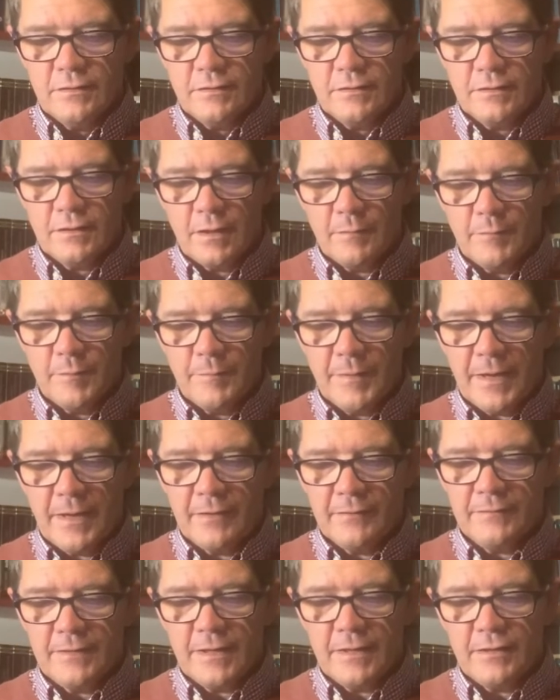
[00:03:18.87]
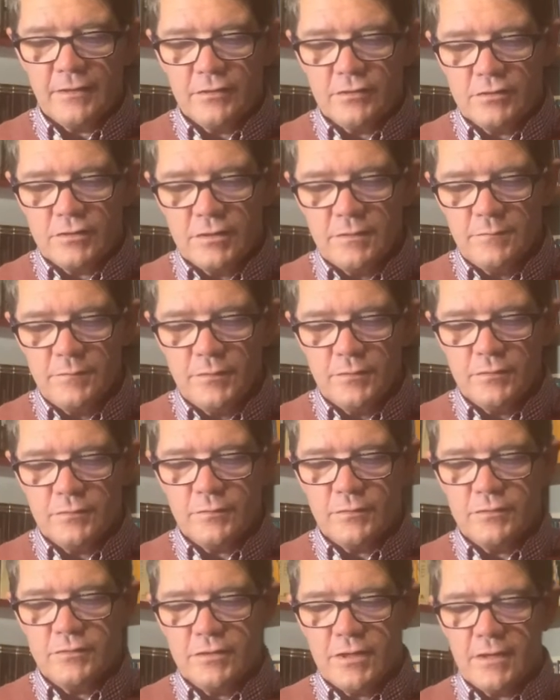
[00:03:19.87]
come about, they contribute to
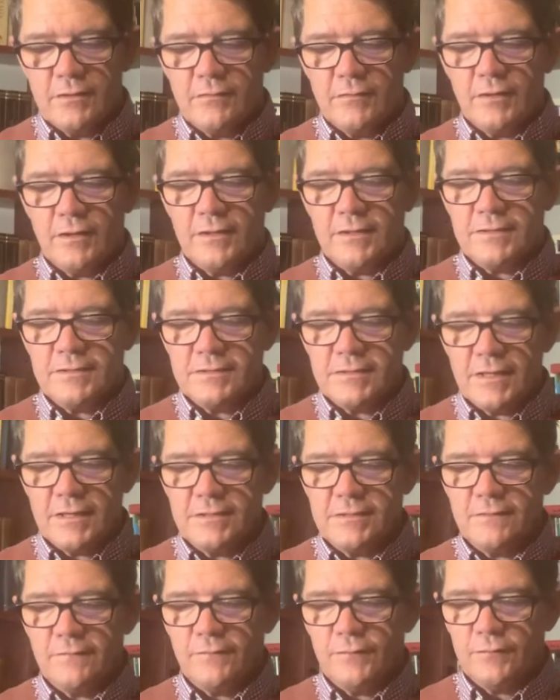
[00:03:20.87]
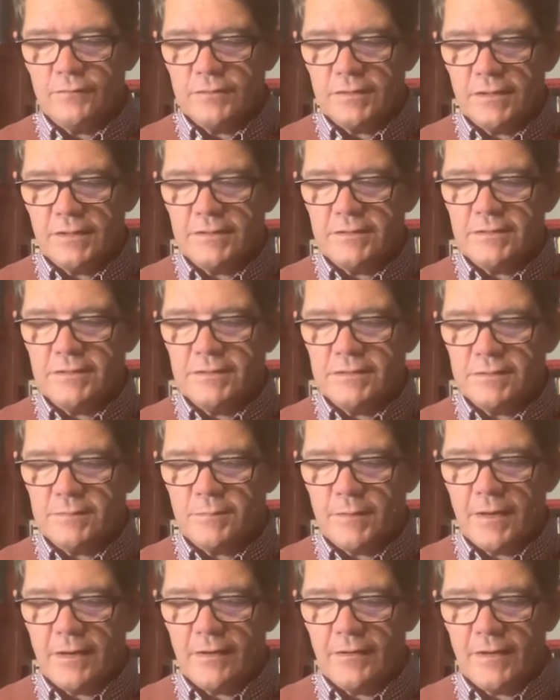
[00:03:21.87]
a generalized sense of futility,
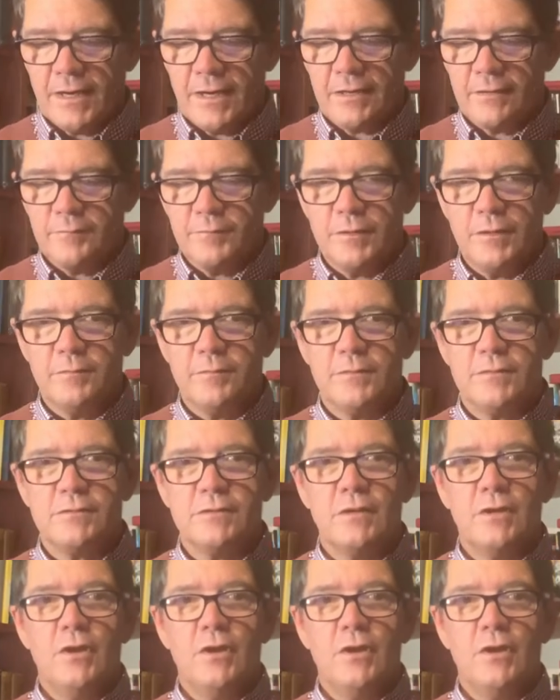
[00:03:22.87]
despair, and lack of purpose.